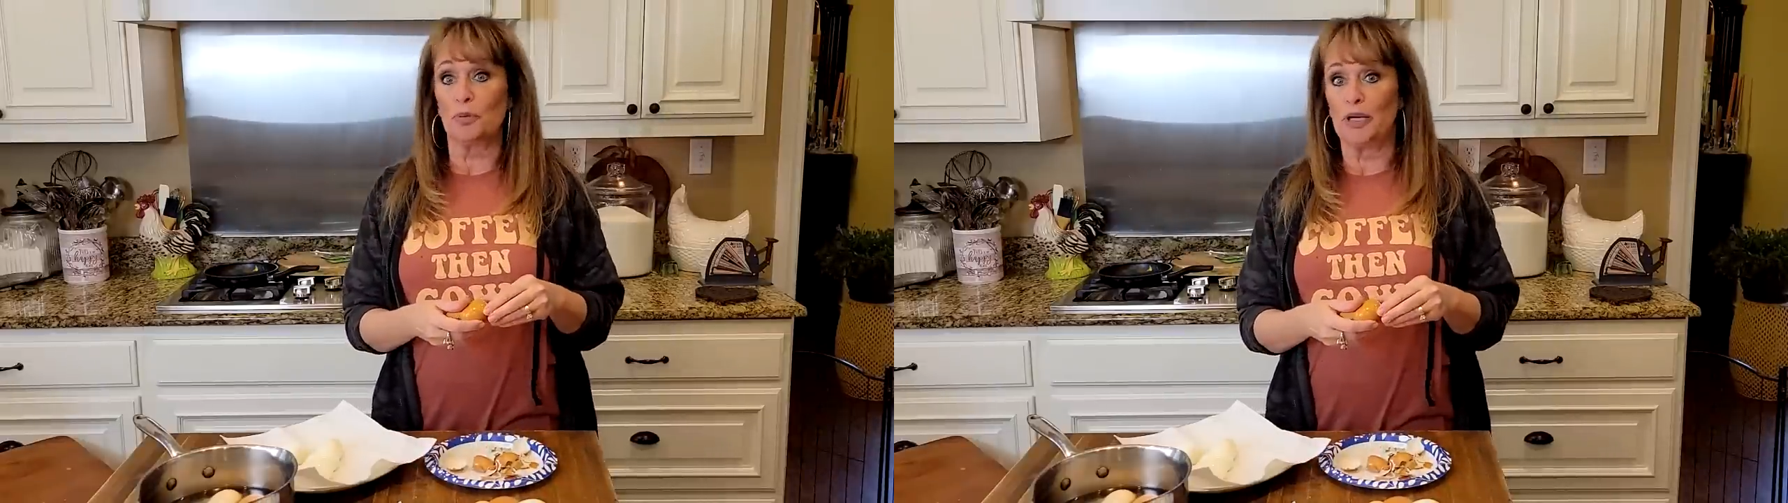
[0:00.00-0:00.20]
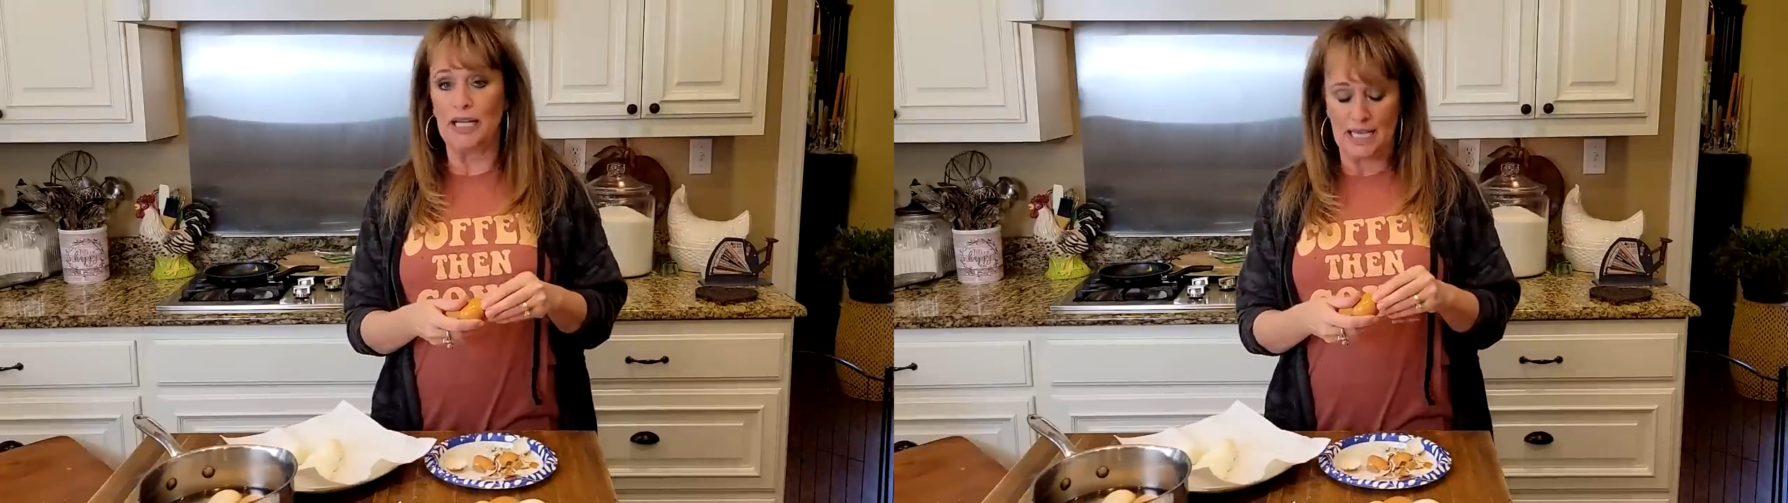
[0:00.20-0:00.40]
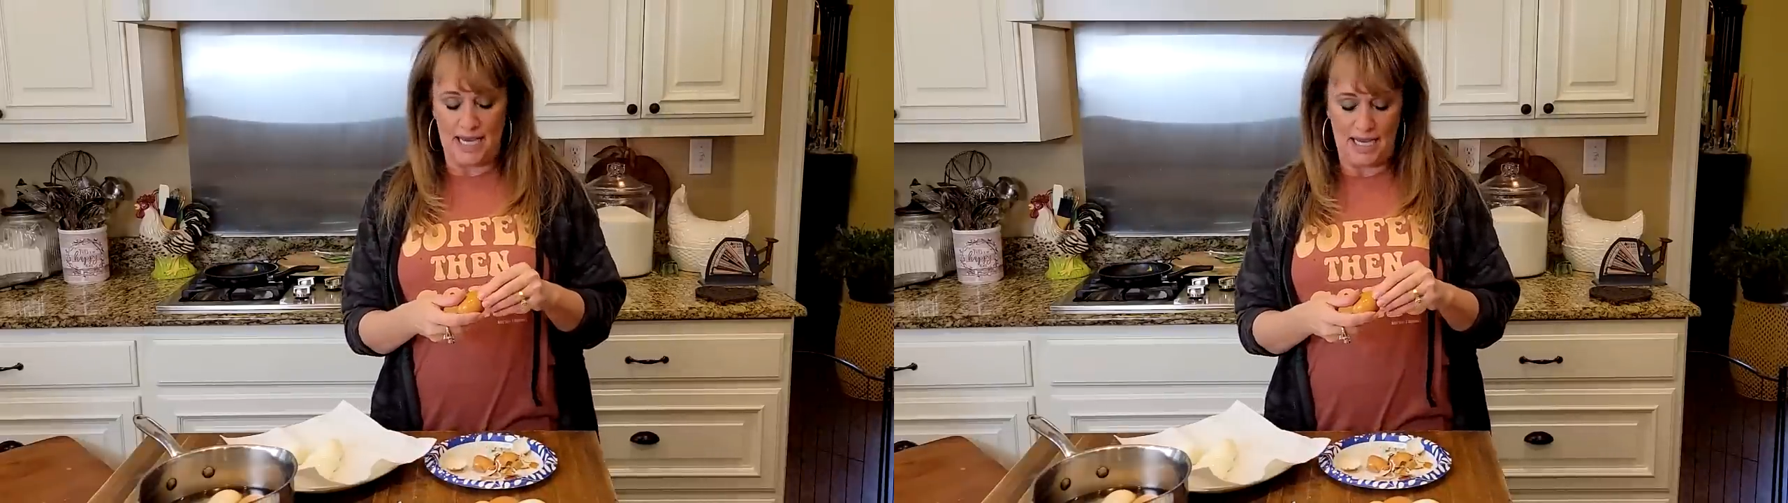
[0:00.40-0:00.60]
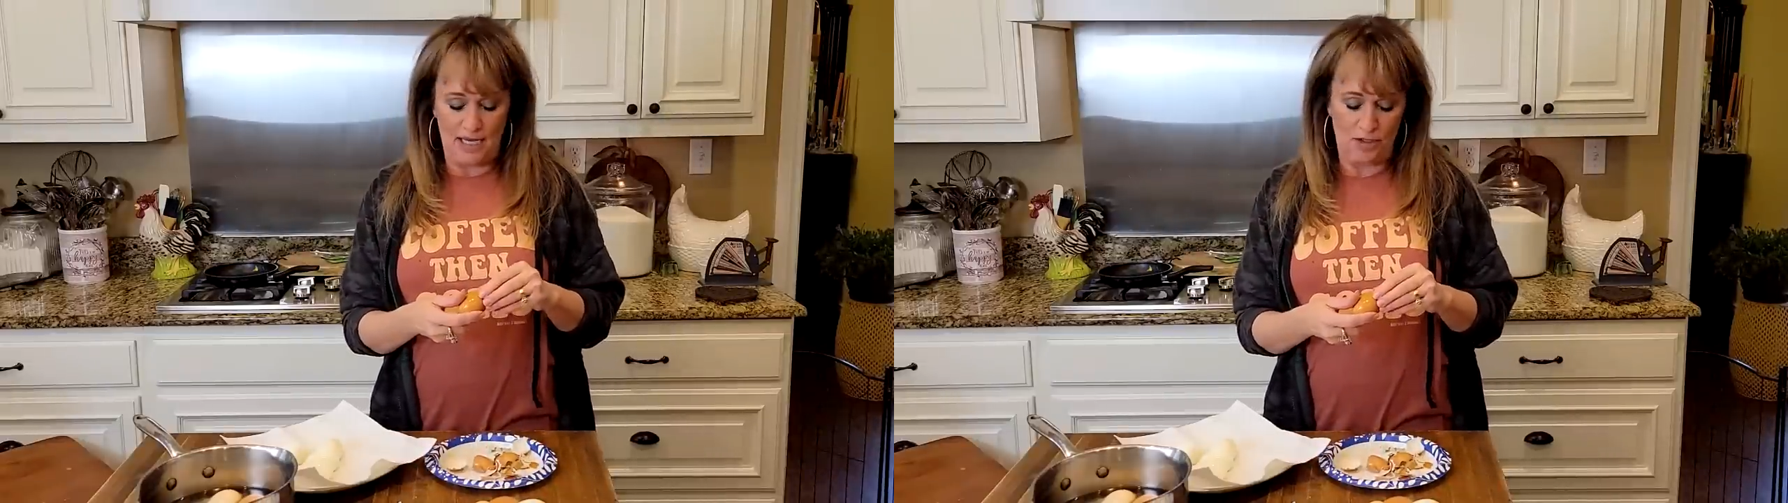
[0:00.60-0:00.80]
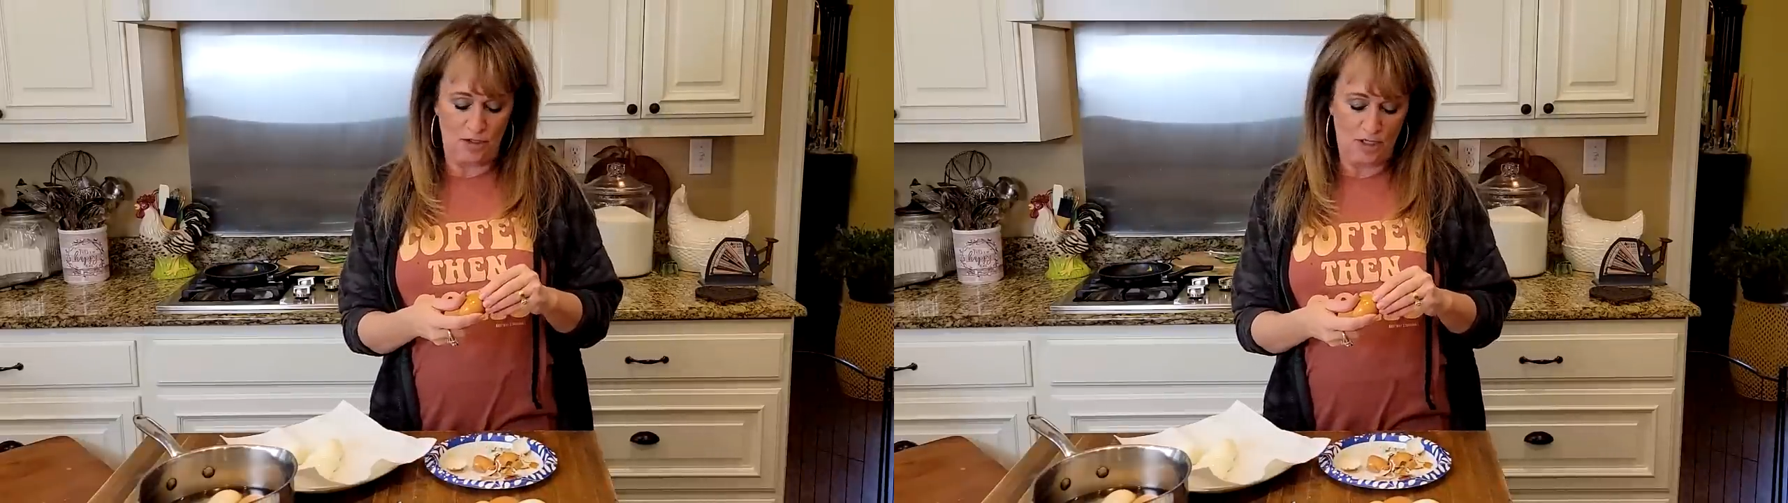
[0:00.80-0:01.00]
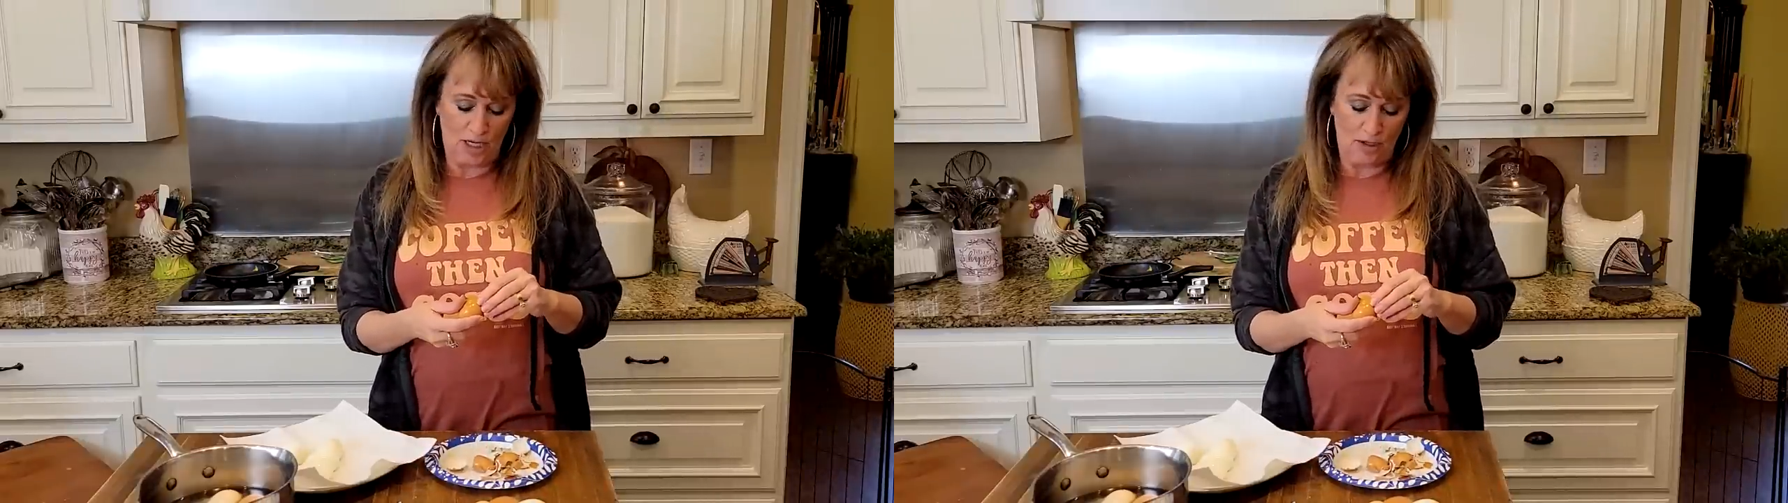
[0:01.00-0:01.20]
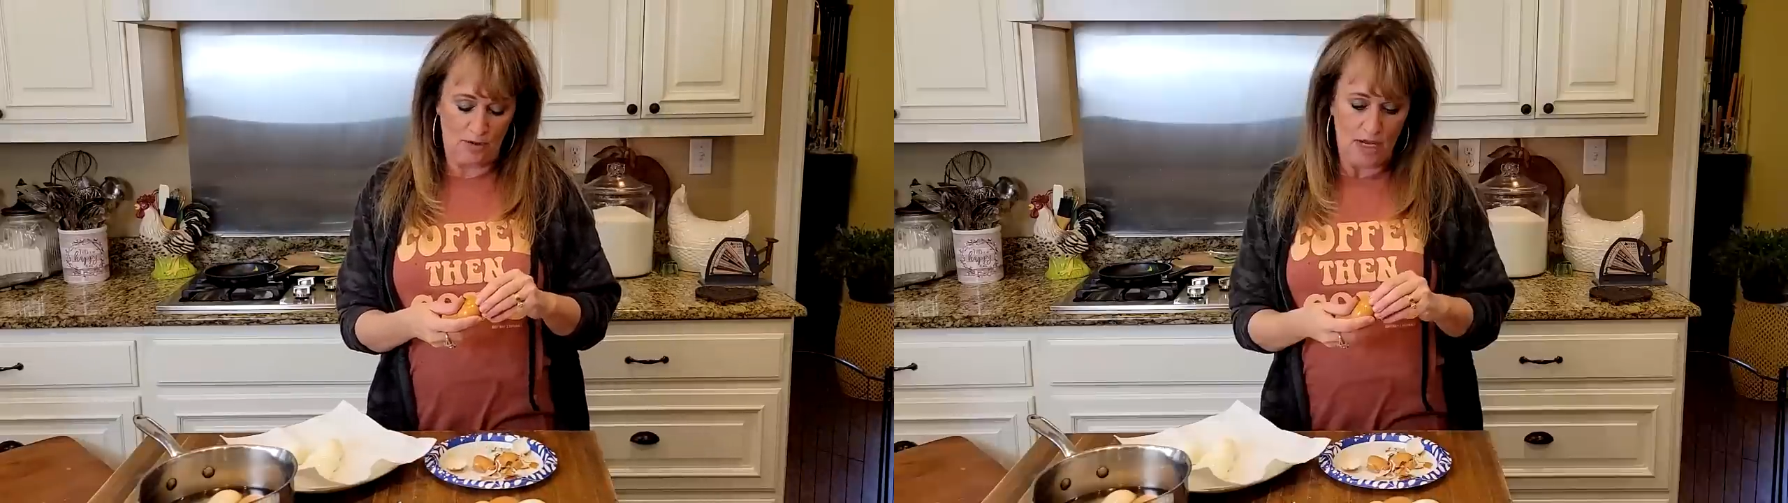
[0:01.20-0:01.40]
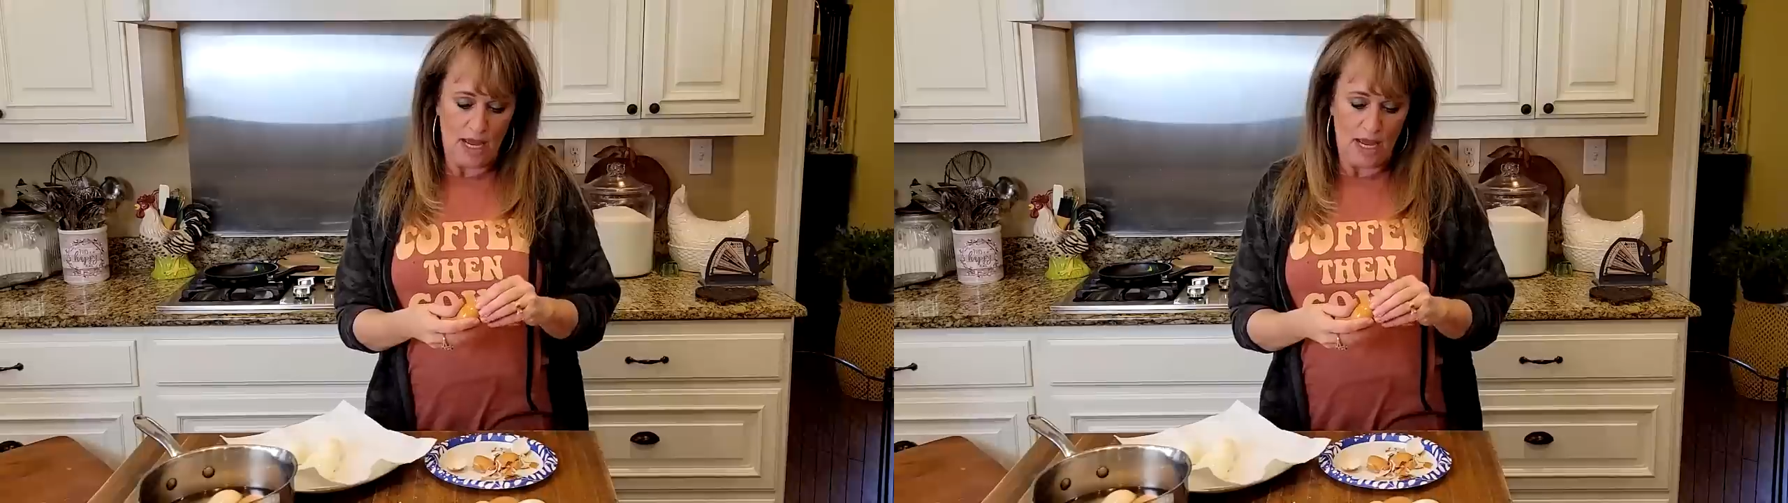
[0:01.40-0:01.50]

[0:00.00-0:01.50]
pretty eggs, you know.